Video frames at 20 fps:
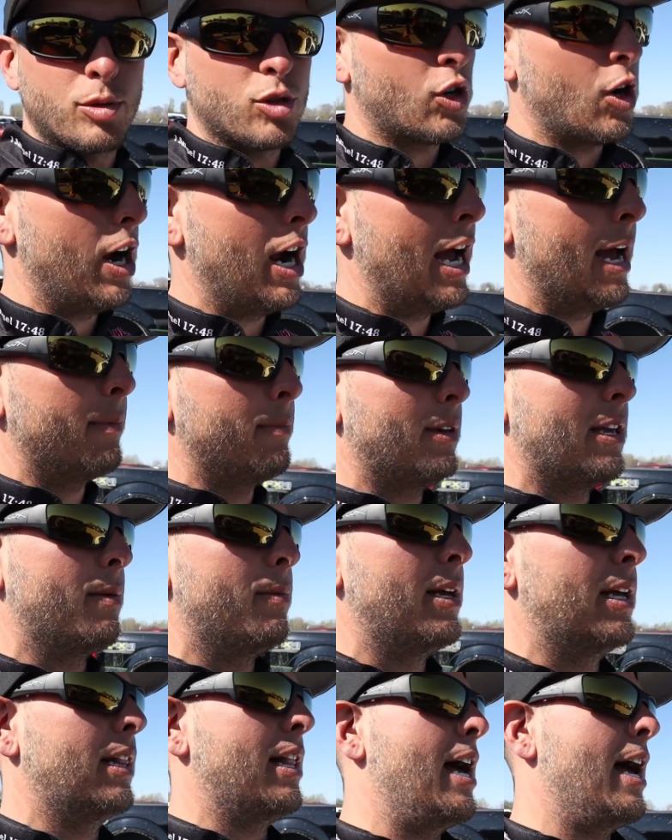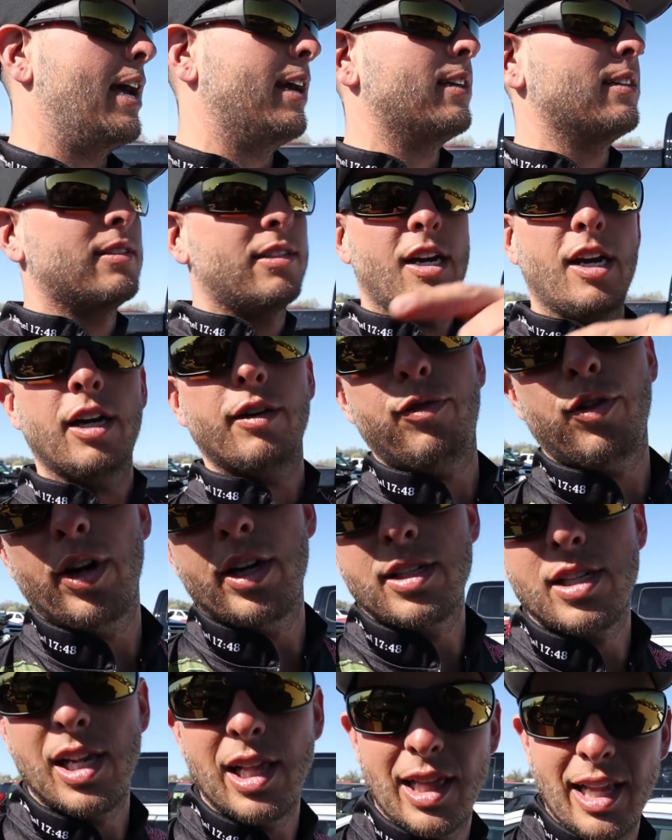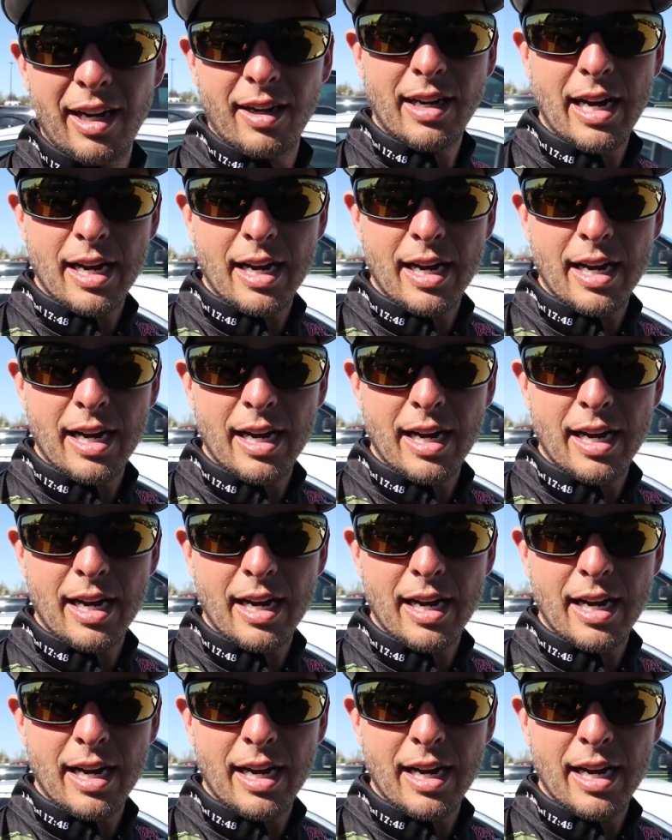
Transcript: subscribe, give me a like, tell your friends. Later,